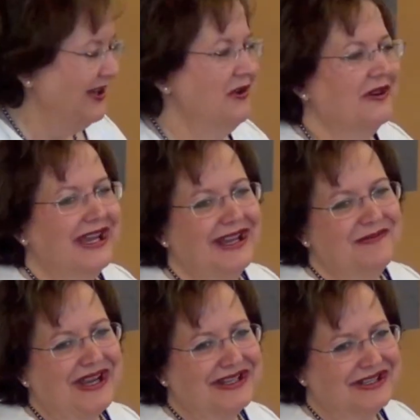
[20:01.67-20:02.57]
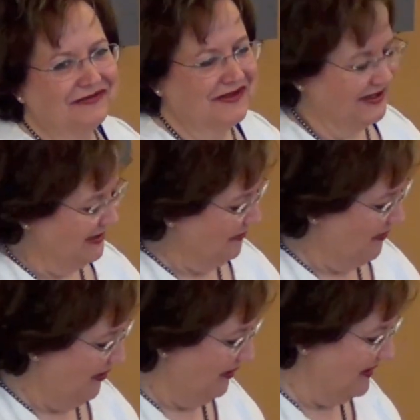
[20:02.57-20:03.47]
you can make a difference in the
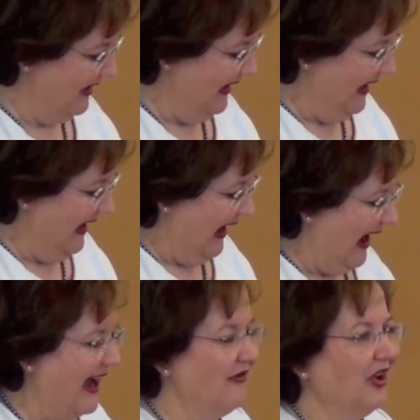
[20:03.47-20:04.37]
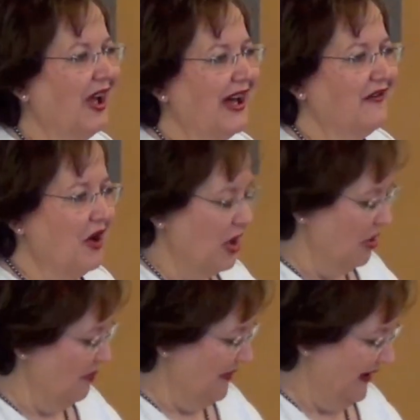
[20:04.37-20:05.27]
world. I have a lot of
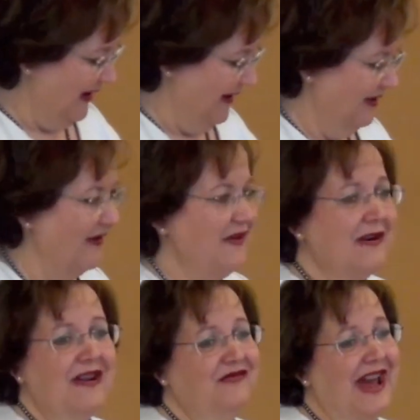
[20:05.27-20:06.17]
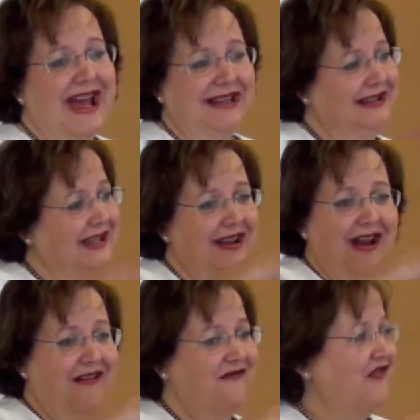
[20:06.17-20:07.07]
hope. The very fact that
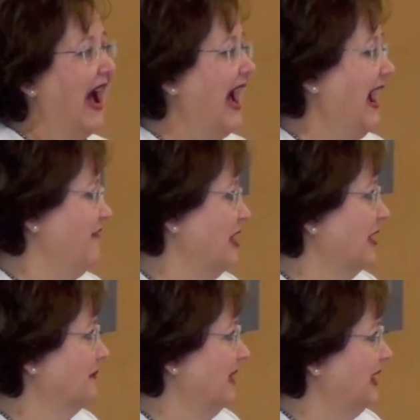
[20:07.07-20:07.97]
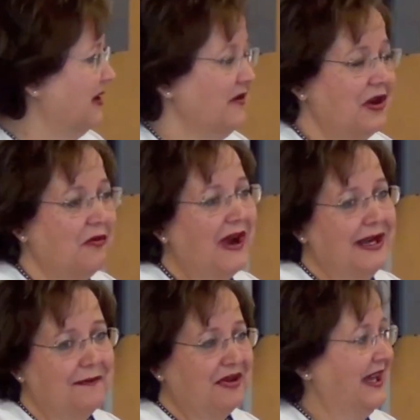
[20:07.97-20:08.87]
5 young men on their
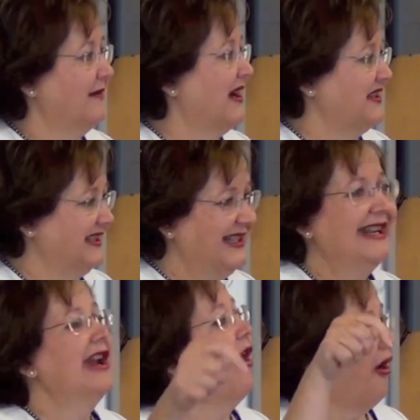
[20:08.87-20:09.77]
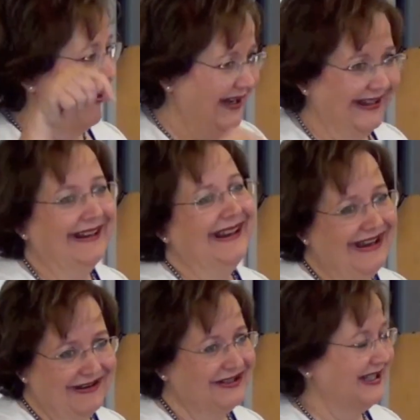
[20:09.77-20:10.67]
way to Panama City are in
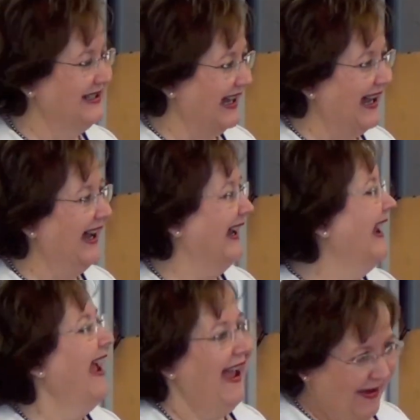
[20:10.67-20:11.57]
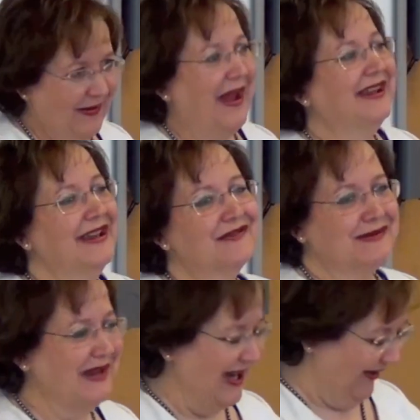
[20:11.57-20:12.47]
here today
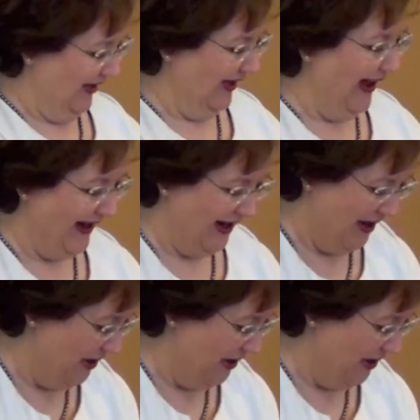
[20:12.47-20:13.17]
gives me a lot of